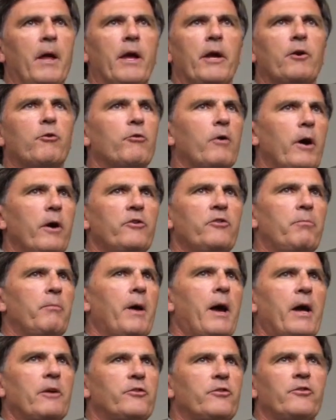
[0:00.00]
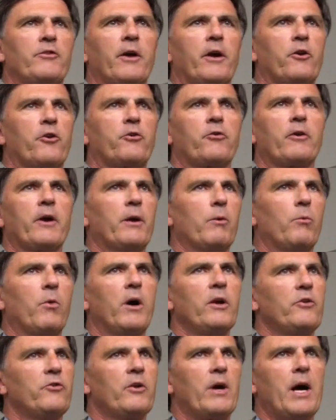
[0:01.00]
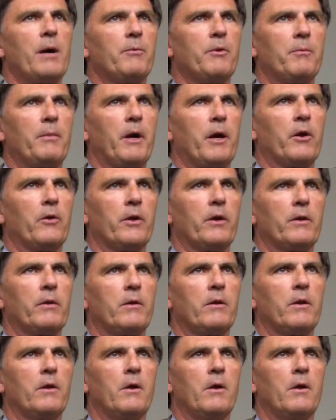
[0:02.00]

A grudge match does not create one job in Maryland.